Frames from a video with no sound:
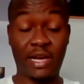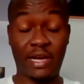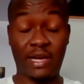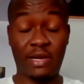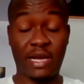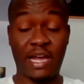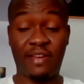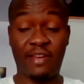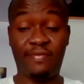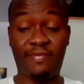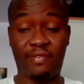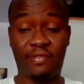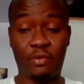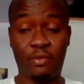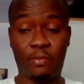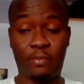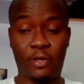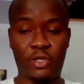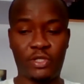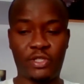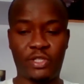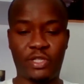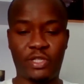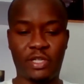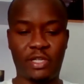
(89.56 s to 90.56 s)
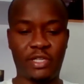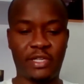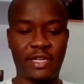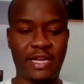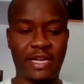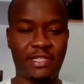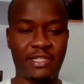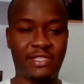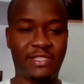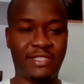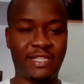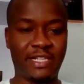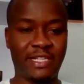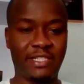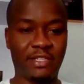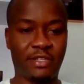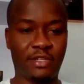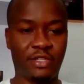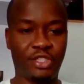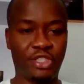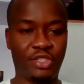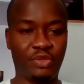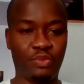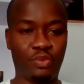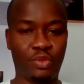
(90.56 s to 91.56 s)
I feel personally that this
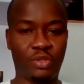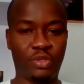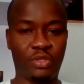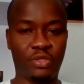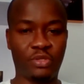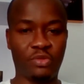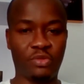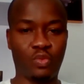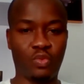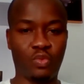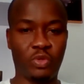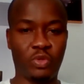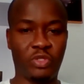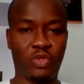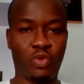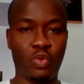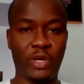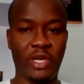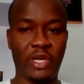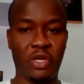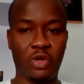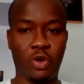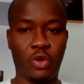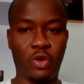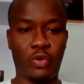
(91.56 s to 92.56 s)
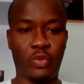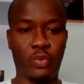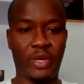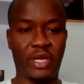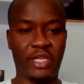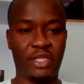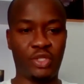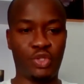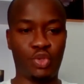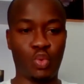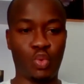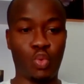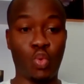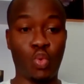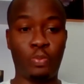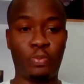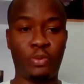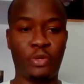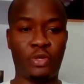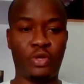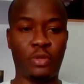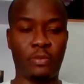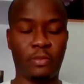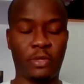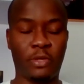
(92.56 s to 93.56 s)
technology would go a long way into
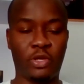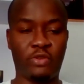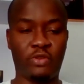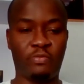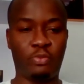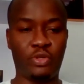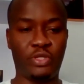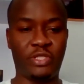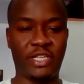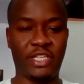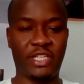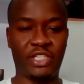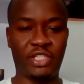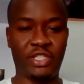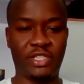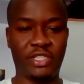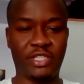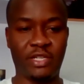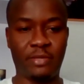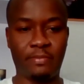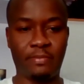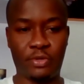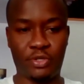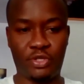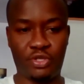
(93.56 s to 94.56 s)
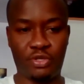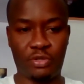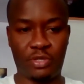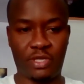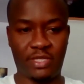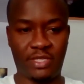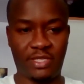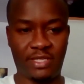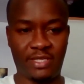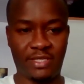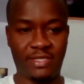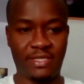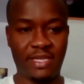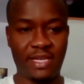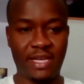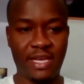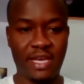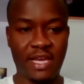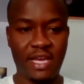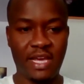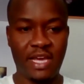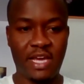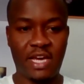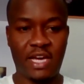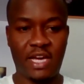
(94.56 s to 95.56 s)
opening up a lot of potentials and opportunities
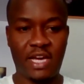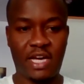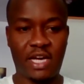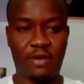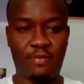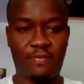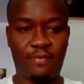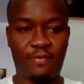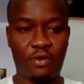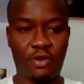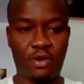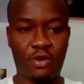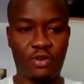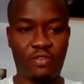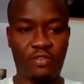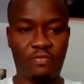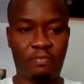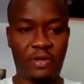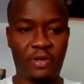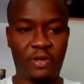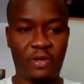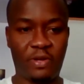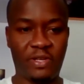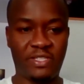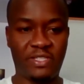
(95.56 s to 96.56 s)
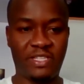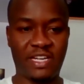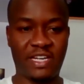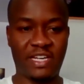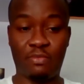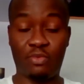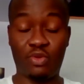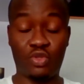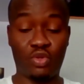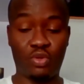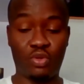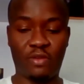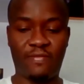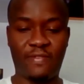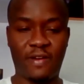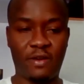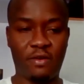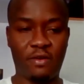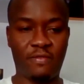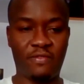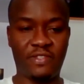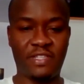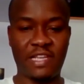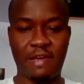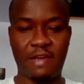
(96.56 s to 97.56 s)
for a lot of persons. I'm also the founder
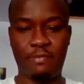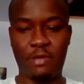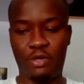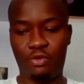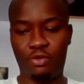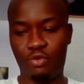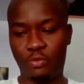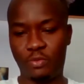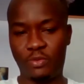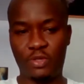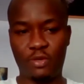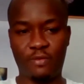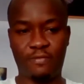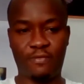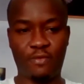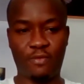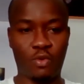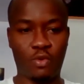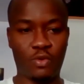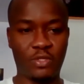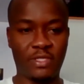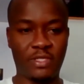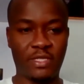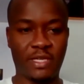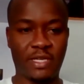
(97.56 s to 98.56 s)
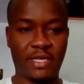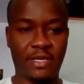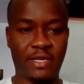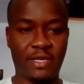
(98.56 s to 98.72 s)
of Sabi Groups, of course.